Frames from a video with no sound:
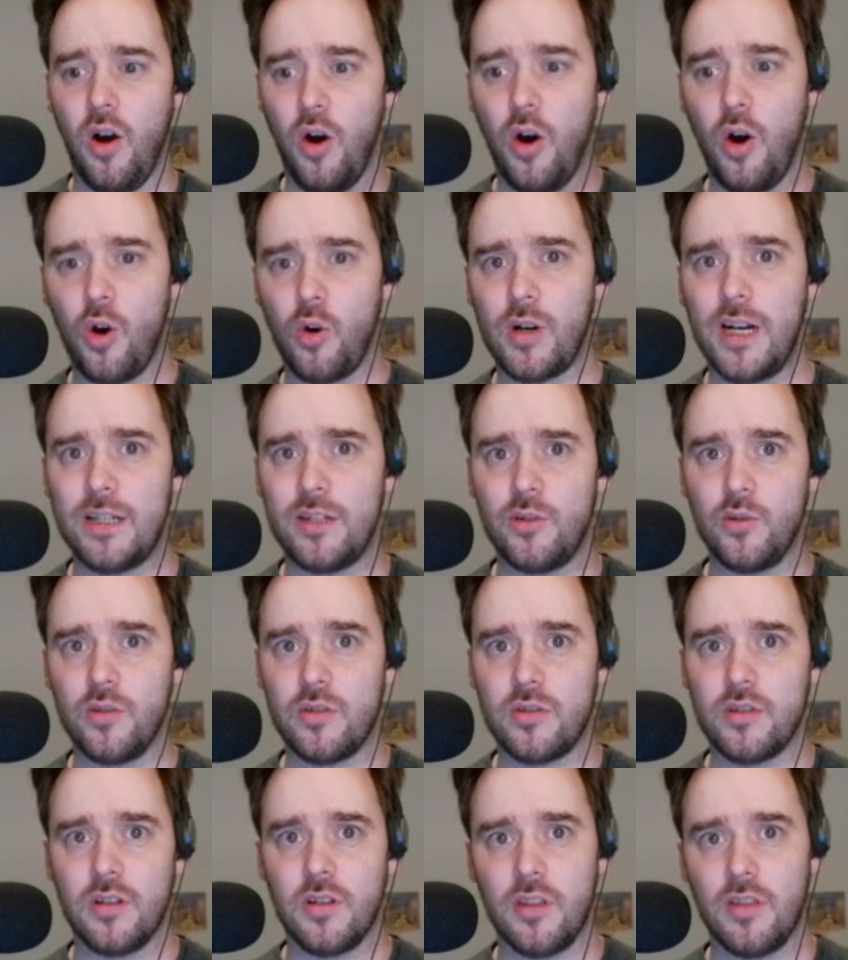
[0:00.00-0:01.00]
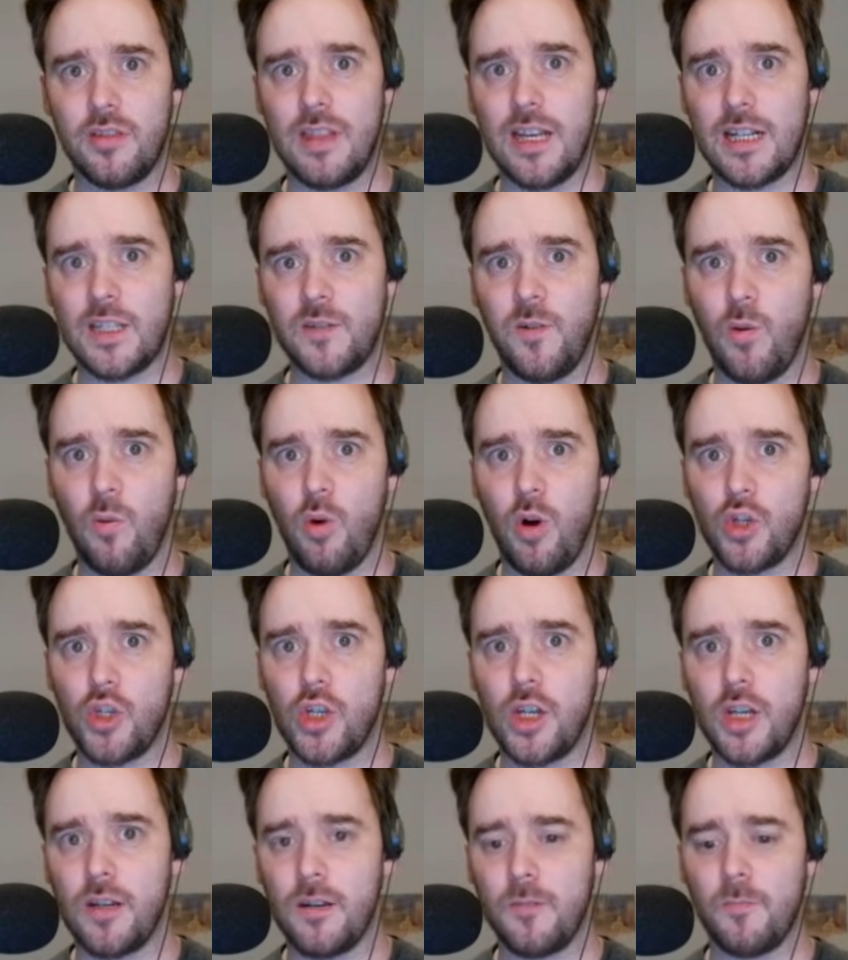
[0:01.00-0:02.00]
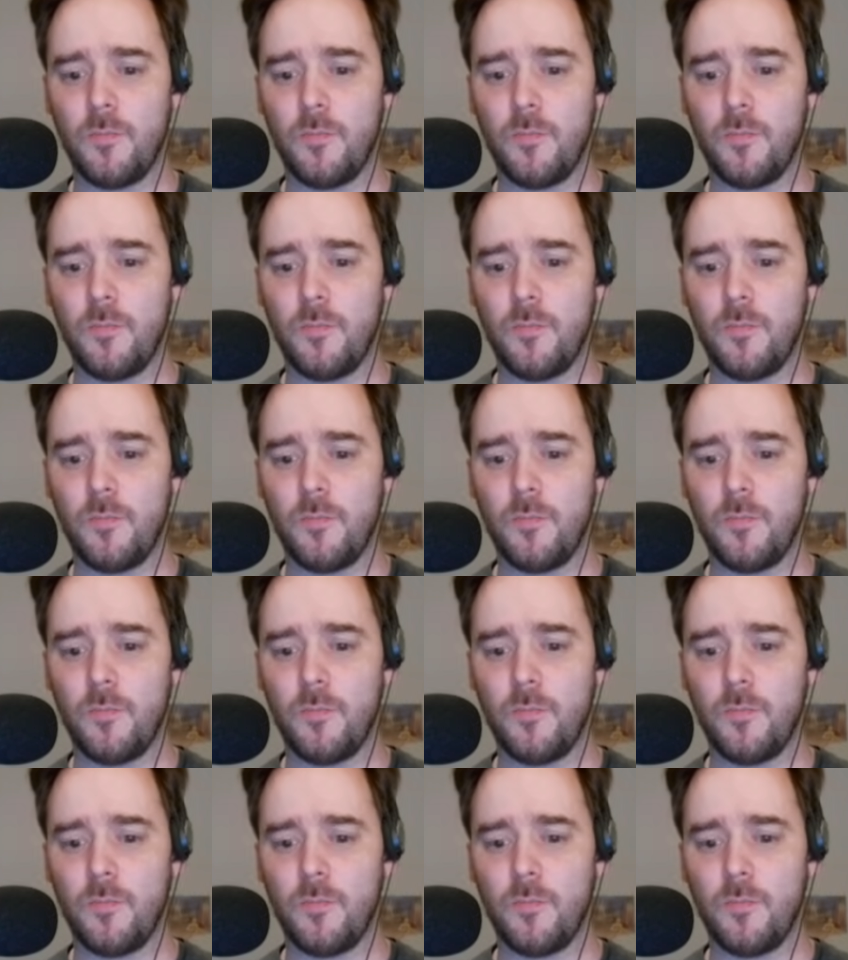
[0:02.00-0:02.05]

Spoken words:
Alright dudes, thanks for watching.